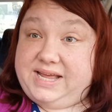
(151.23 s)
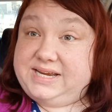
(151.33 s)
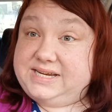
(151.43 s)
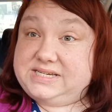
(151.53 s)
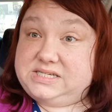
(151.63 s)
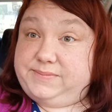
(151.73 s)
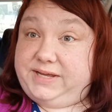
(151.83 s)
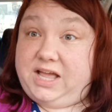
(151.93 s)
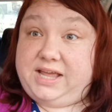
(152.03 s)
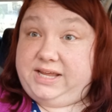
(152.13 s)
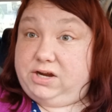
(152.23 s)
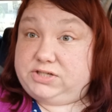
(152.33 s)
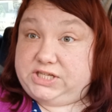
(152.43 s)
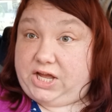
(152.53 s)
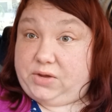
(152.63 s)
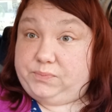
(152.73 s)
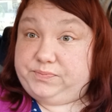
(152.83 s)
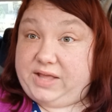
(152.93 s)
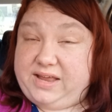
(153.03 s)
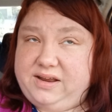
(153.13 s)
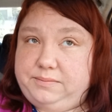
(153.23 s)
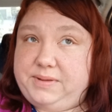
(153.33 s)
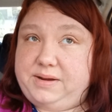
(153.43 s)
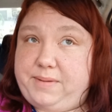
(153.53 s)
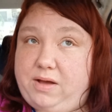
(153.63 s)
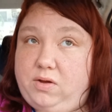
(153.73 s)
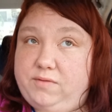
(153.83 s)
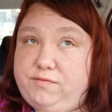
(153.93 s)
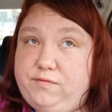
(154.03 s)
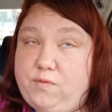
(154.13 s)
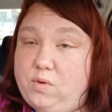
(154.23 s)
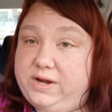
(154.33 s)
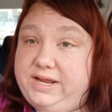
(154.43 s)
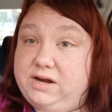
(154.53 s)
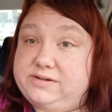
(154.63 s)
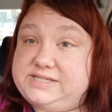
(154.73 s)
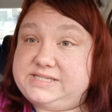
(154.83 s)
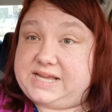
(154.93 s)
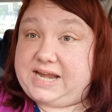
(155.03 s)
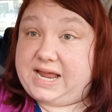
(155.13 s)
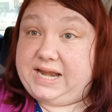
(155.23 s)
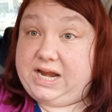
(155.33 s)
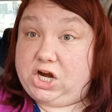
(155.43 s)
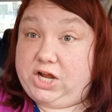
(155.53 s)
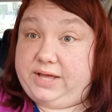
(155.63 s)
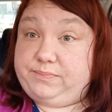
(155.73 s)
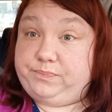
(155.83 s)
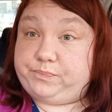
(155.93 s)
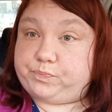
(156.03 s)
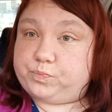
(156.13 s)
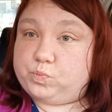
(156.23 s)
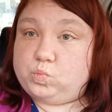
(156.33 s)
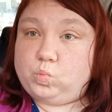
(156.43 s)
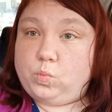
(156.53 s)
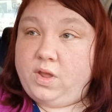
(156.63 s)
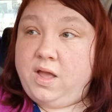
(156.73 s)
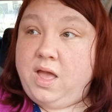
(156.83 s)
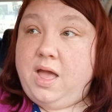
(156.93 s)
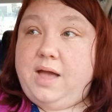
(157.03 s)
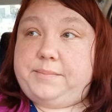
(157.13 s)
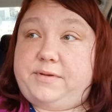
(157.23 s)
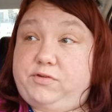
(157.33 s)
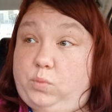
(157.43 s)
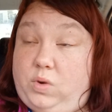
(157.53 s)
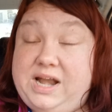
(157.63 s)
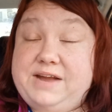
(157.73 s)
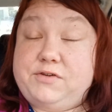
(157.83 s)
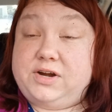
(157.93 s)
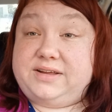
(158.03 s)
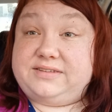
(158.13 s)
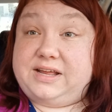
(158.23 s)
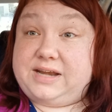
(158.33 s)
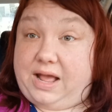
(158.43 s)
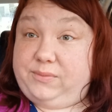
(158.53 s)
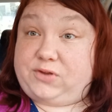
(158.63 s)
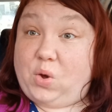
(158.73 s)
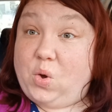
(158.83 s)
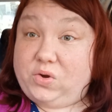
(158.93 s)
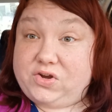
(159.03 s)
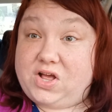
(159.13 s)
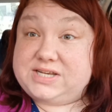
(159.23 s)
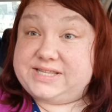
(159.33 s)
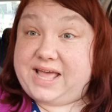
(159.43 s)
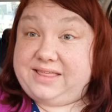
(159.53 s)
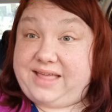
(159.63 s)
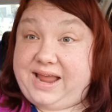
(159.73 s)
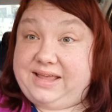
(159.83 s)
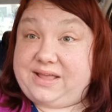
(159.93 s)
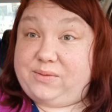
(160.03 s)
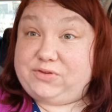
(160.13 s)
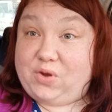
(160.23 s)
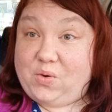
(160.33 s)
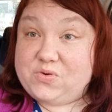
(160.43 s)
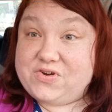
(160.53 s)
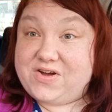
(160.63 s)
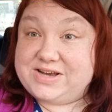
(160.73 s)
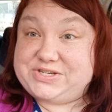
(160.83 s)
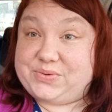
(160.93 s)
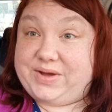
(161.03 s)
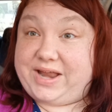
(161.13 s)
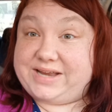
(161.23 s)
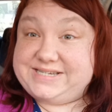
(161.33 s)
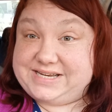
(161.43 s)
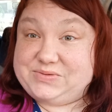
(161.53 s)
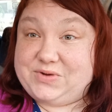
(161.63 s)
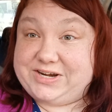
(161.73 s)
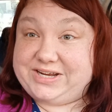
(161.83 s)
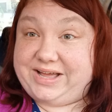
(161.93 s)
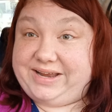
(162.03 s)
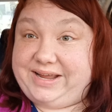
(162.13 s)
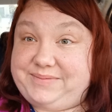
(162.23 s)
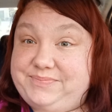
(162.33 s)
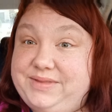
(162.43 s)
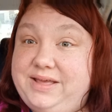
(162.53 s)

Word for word: It needed to be cut years ago. It had been about four years since I'd had a haircut. But for whatever reason, I was holding on to that length. I was holding on to it. I didn't want to cut it.